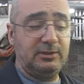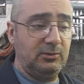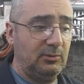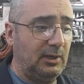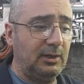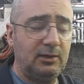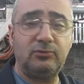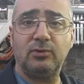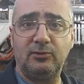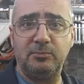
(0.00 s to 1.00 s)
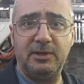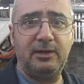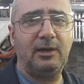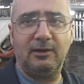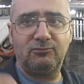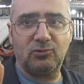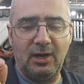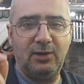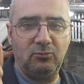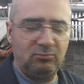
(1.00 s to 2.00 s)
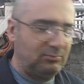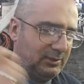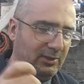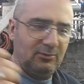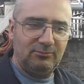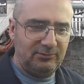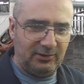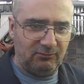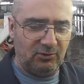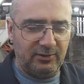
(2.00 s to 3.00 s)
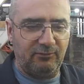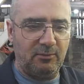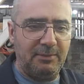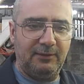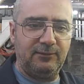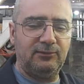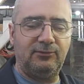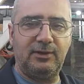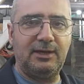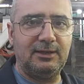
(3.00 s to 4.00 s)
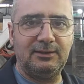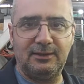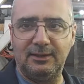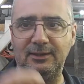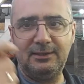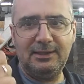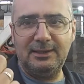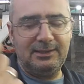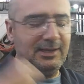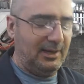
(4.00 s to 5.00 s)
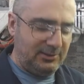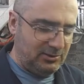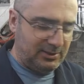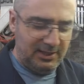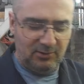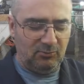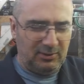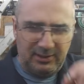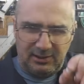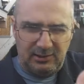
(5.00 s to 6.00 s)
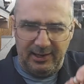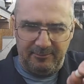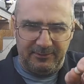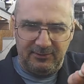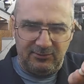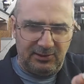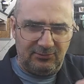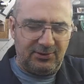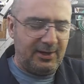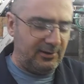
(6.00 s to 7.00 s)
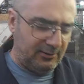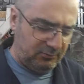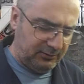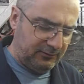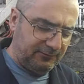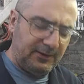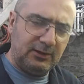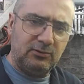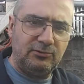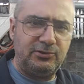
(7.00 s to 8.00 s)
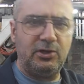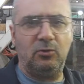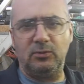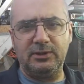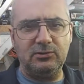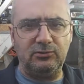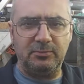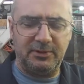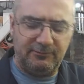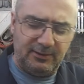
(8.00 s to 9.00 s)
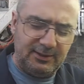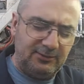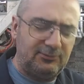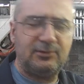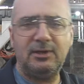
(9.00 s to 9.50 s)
you. Trust me, I've tried, several different methods, and yeah, you can't really clamp these things tight enough with your fingers. You don't want to use them in a vise